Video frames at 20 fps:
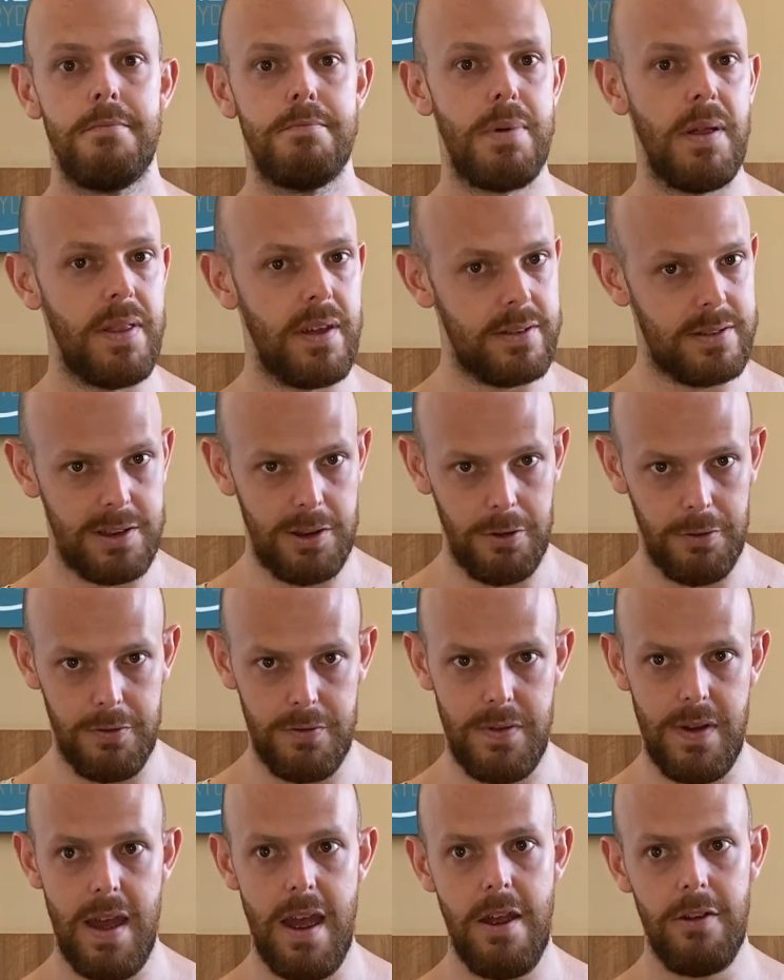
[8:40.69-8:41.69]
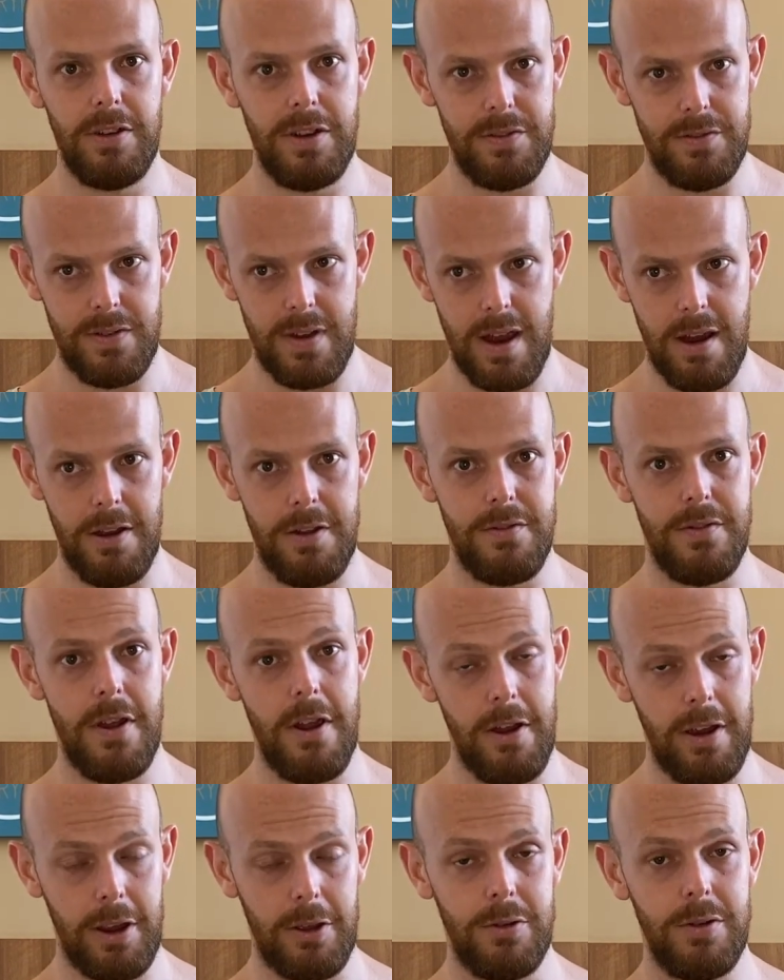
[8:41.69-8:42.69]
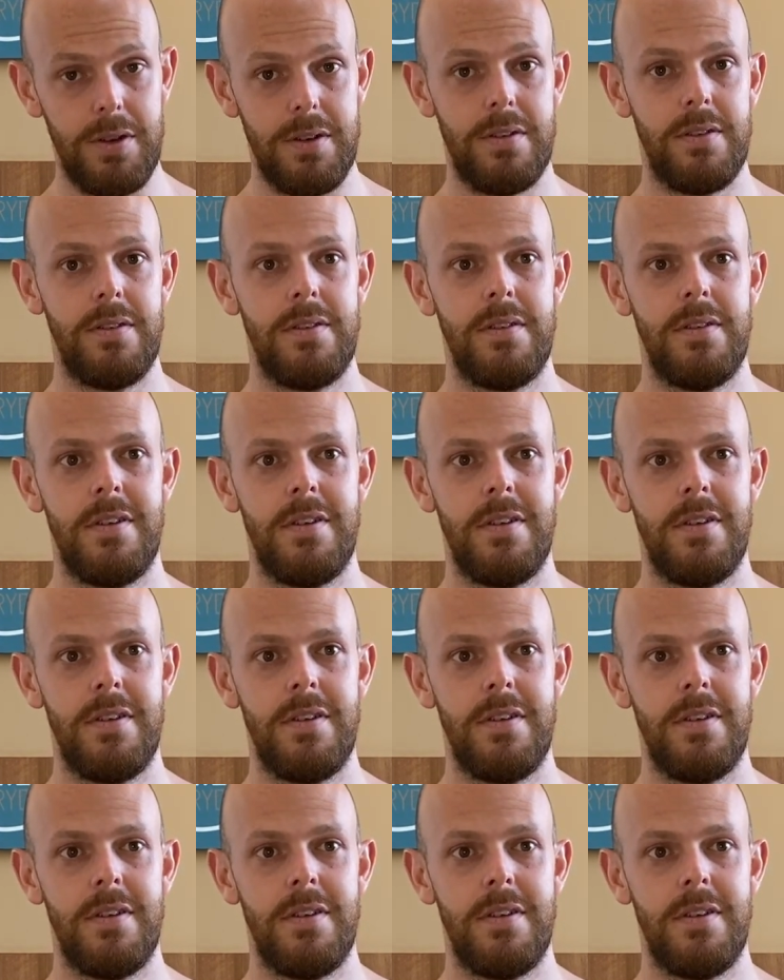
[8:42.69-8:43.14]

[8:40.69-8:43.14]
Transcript: but they're still very, very, very good.